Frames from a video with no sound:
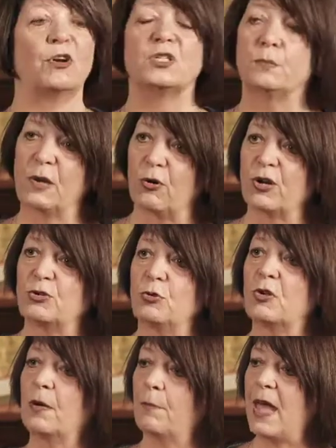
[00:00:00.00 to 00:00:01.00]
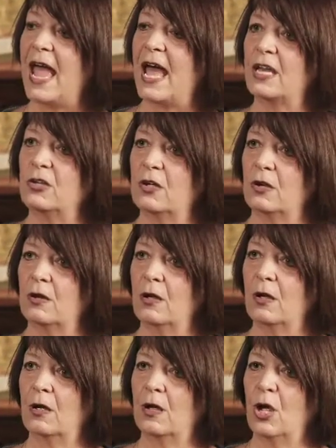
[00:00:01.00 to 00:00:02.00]
a spiritual companion
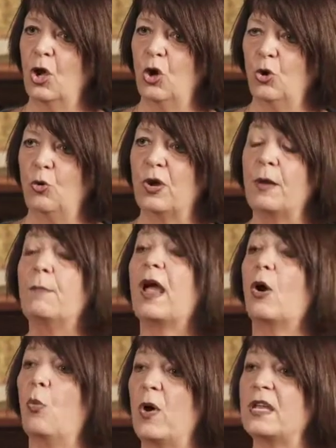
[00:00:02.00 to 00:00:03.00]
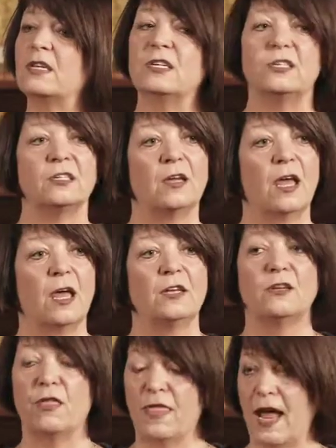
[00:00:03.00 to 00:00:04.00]
who can bear witness
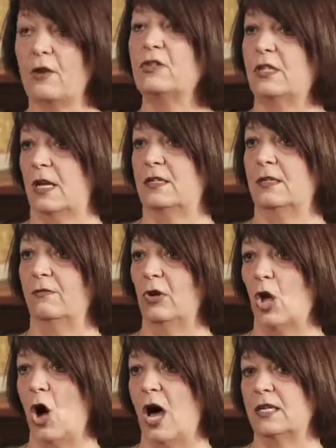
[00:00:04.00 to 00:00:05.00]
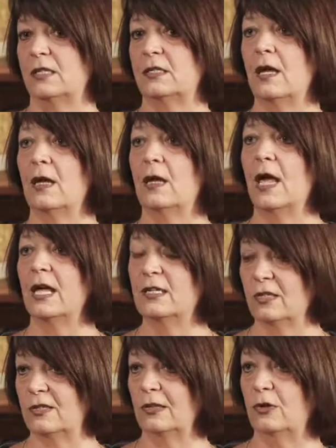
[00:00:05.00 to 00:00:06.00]
to their sense of loss and
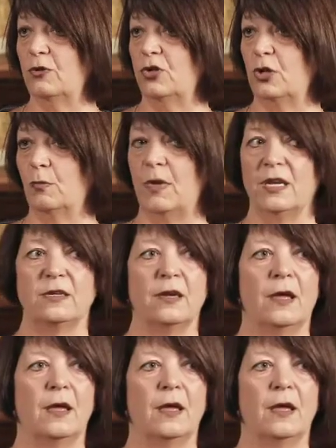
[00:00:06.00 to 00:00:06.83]
disillusionment,